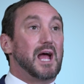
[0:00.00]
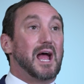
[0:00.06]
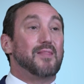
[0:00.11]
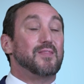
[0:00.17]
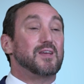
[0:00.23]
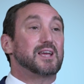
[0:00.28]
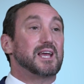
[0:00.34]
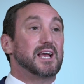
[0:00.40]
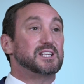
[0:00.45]

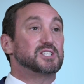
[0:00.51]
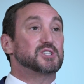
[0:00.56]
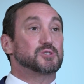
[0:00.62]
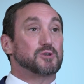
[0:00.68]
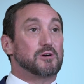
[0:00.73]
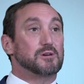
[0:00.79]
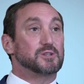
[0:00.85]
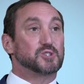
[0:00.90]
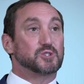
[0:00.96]
And the case
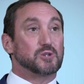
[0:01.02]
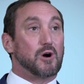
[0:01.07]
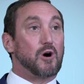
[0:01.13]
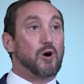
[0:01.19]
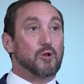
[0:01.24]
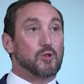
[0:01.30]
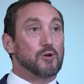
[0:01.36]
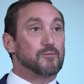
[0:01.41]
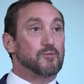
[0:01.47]
starts
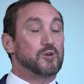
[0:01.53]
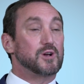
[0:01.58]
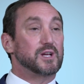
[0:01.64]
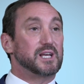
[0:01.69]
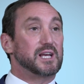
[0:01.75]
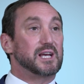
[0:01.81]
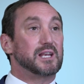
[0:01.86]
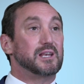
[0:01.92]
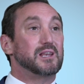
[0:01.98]
all over
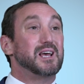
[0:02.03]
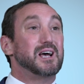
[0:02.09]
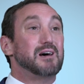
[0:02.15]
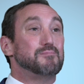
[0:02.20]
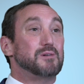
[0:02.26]
again,